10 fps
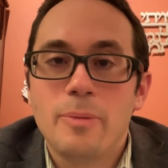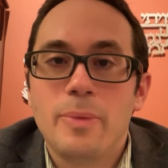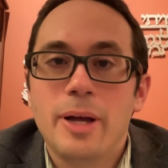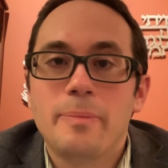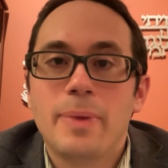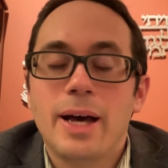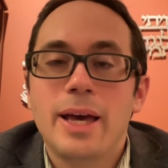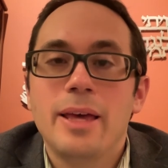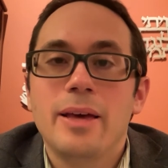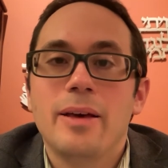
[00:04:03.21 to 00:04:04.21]
but
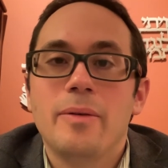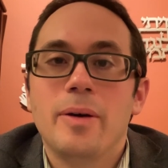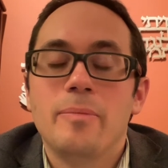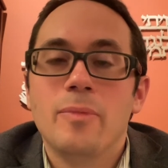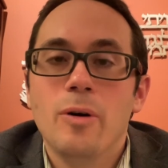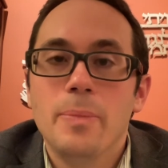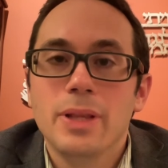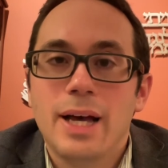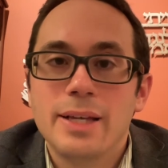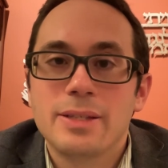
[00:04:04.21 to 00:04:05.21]
by
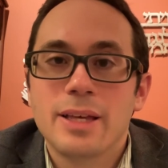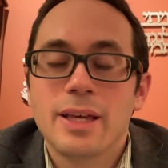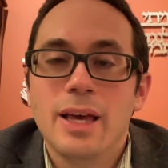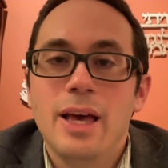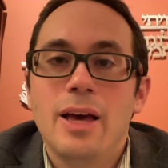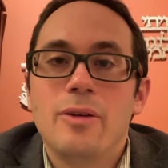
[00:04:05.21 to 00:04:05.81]
mobilizing